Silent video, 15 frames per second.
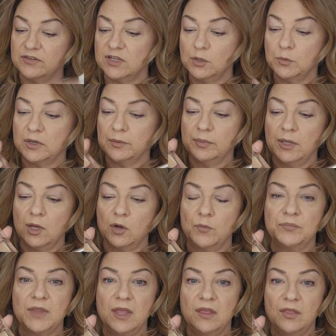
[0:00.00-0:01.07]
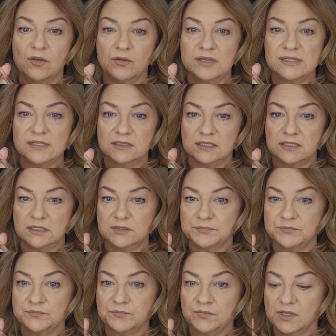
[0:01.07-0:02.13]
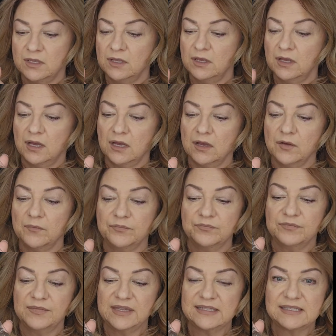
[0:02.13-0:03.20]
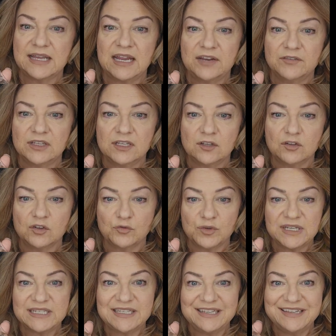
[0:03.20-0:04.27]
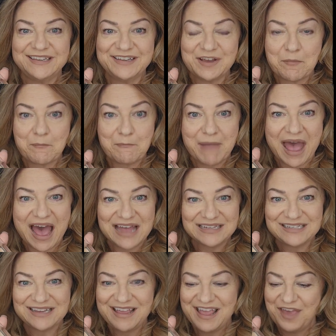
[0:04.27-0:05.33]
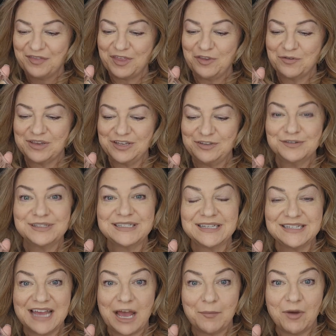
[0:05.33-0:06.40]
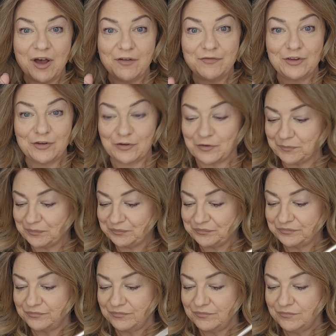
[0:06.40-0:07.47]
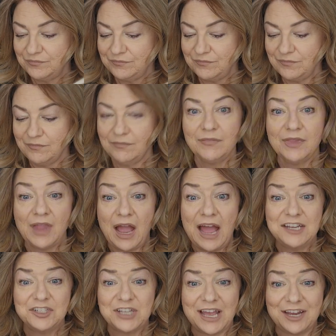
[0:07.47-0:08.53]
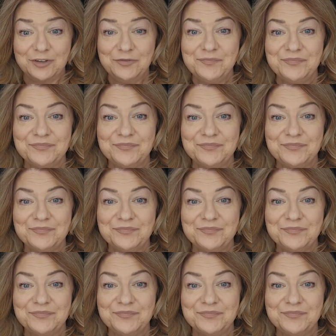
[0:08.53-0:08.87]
you don't want to blow, there is a little, it's kind of a little gritty matte that you can use to dab off your eyeshadow.